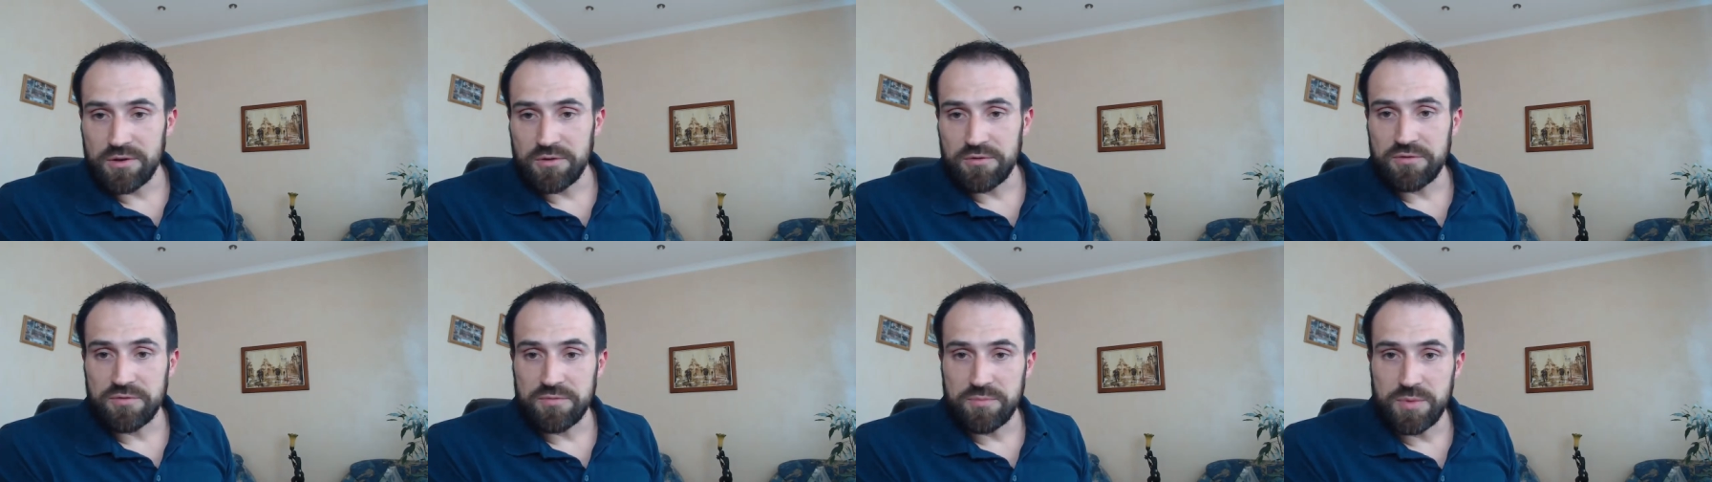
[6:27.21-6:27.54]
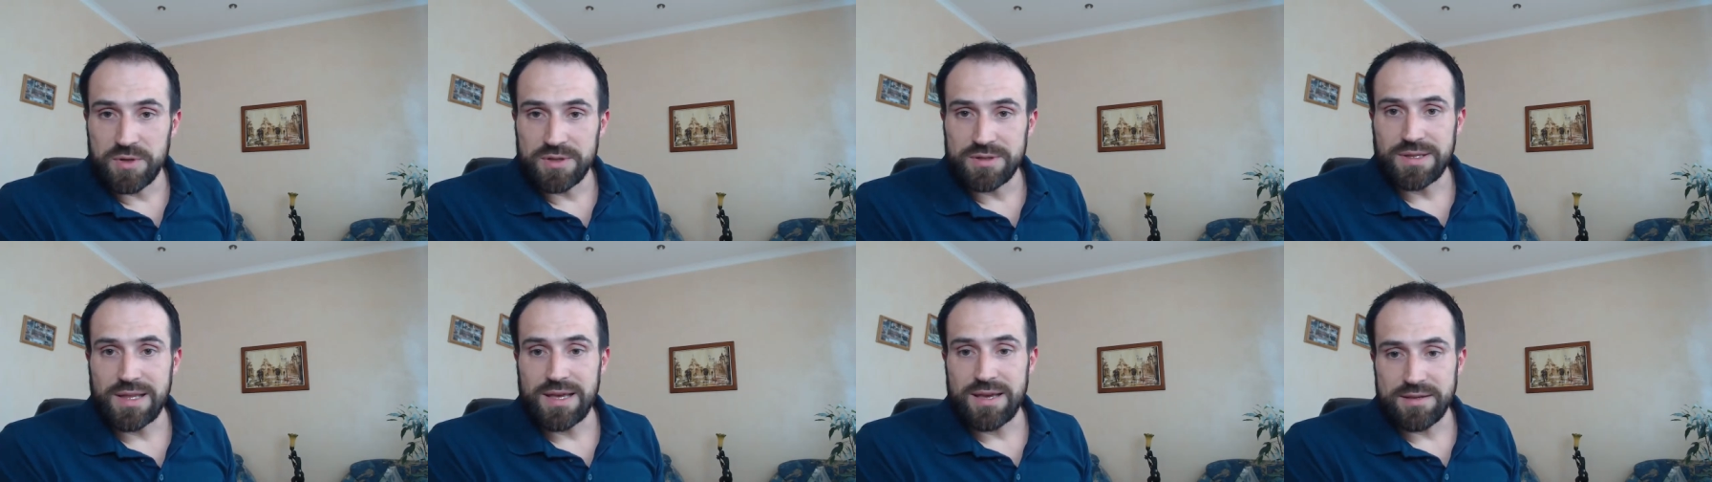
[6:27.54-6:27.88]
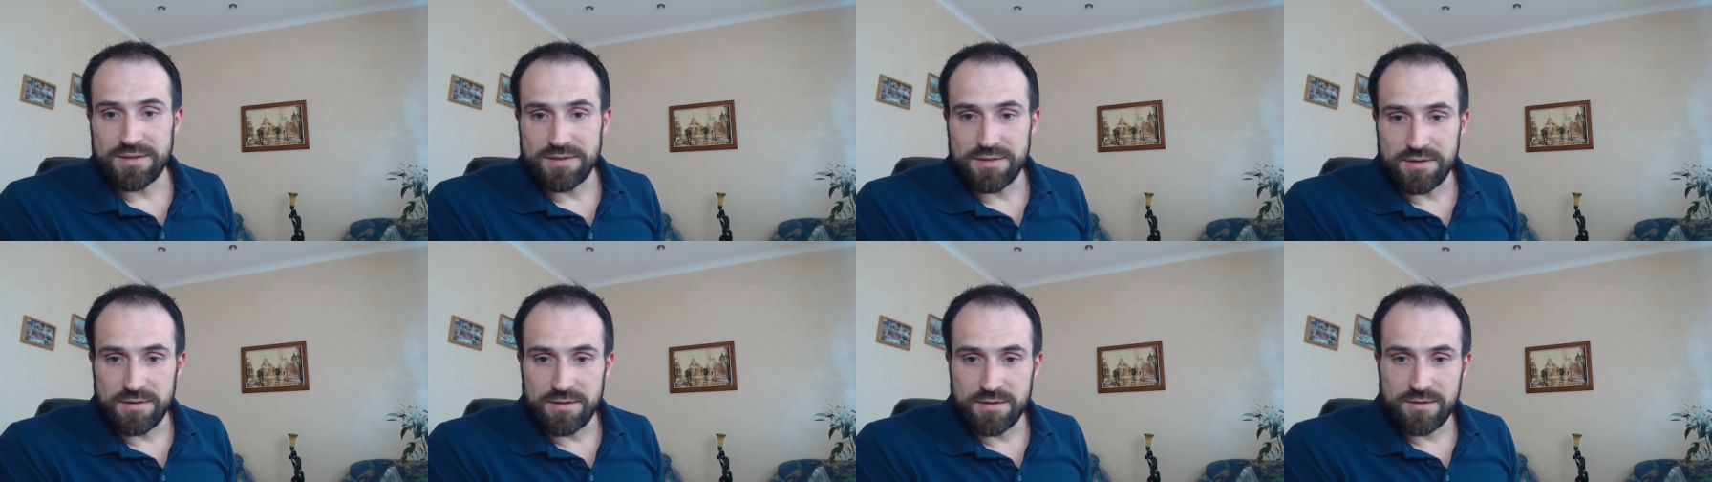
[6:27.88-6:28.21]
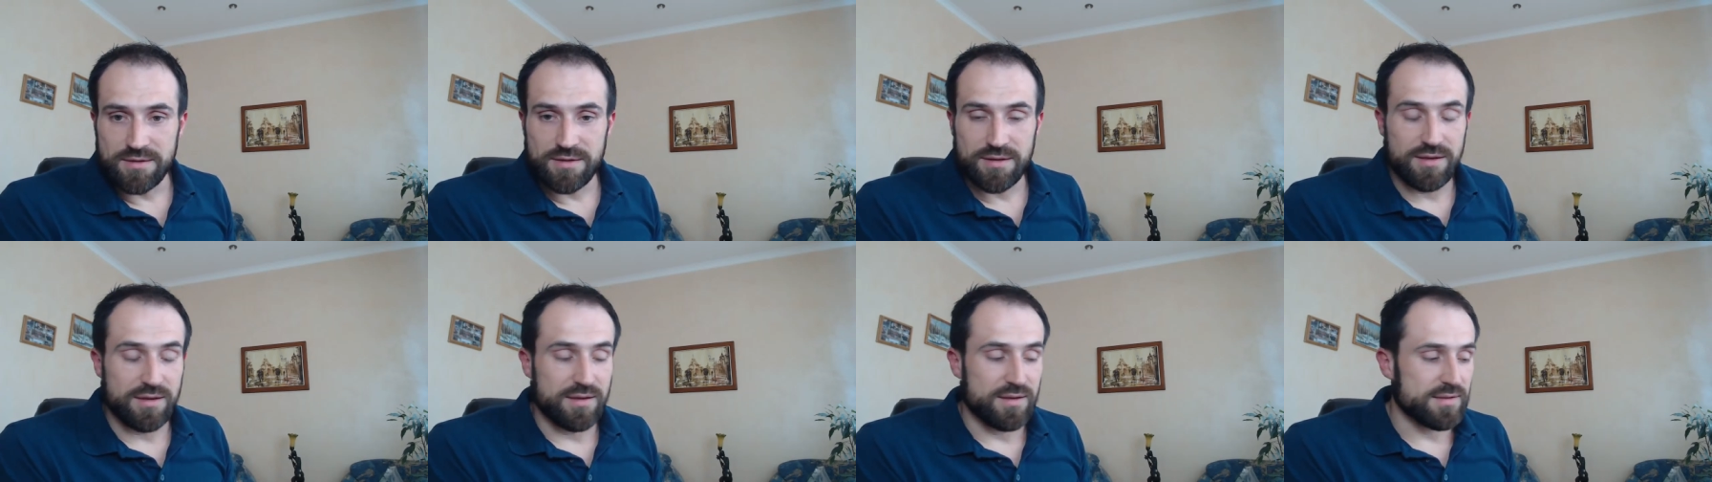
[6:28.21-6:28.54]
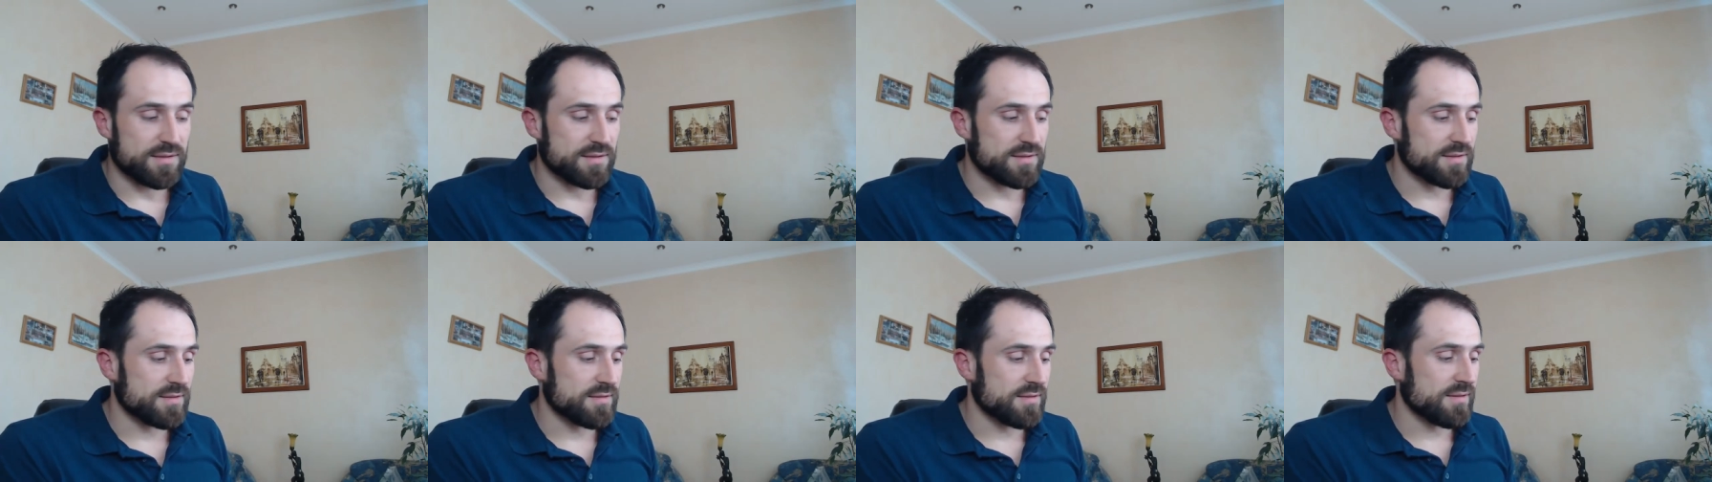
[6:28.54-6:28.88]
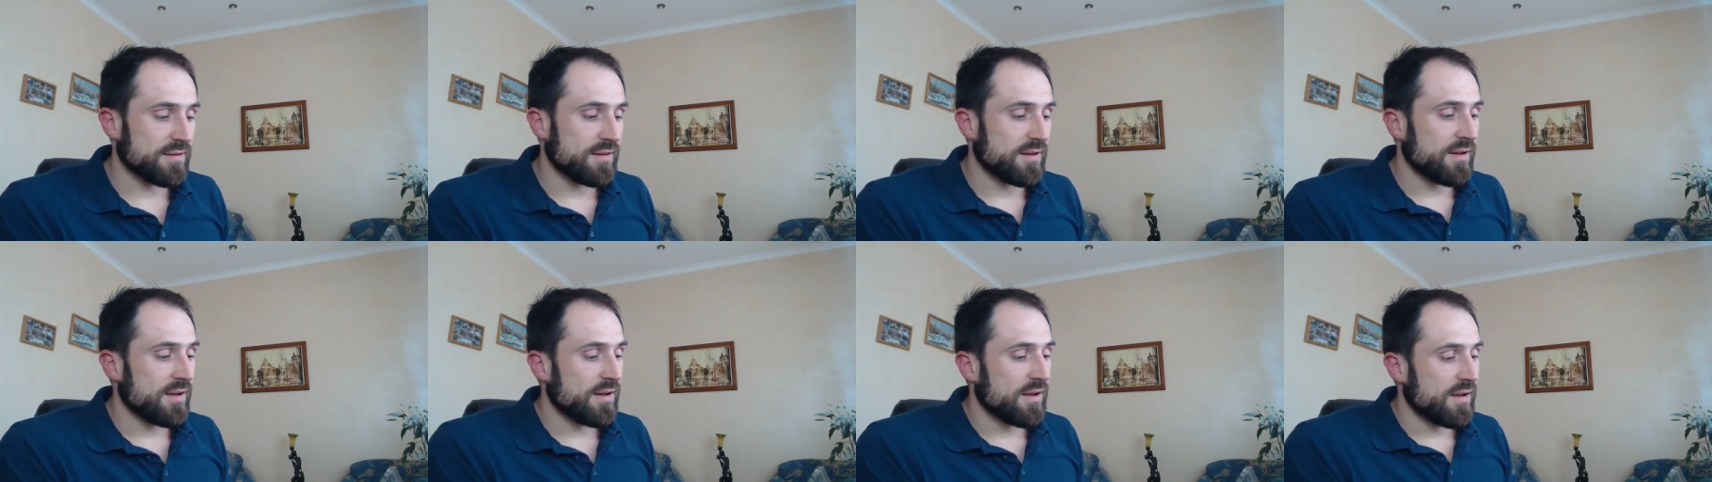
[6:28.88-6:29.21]
of being lazy is
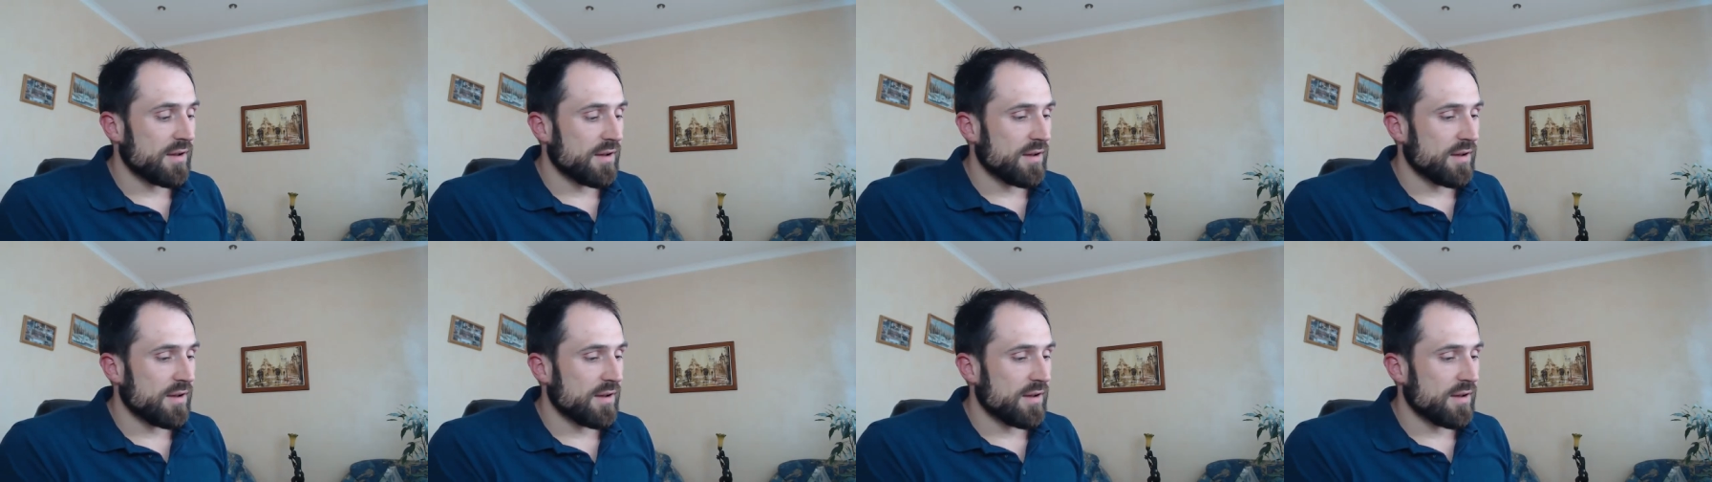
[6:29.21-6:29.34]
uh,